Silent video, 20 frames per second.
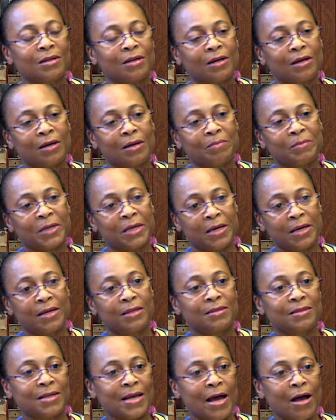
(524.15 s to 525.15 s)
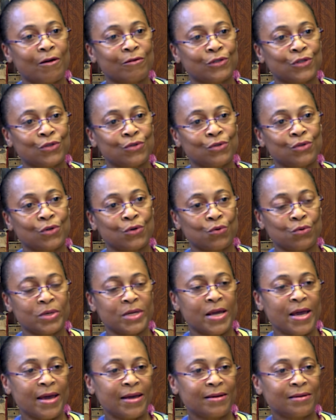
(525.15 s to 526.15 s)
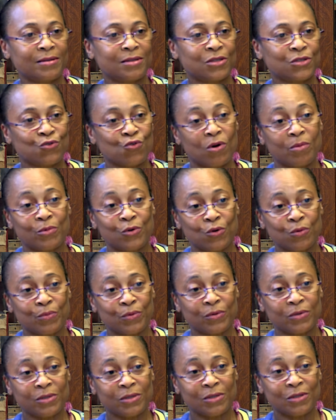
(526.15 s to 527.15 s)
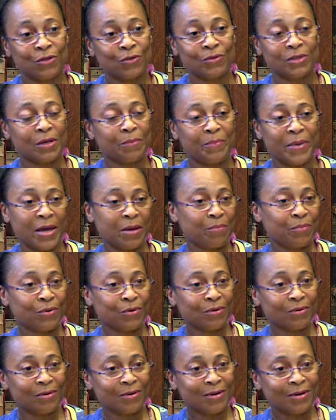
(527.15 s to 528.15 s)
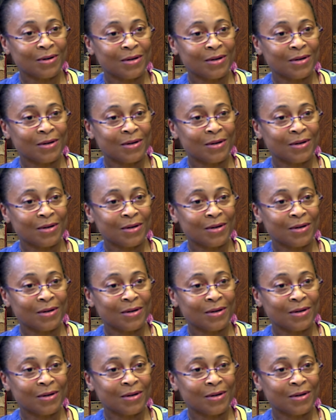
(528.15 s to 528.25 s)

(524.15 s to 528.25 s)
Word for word: um, kids how to create stormtroopers using paper.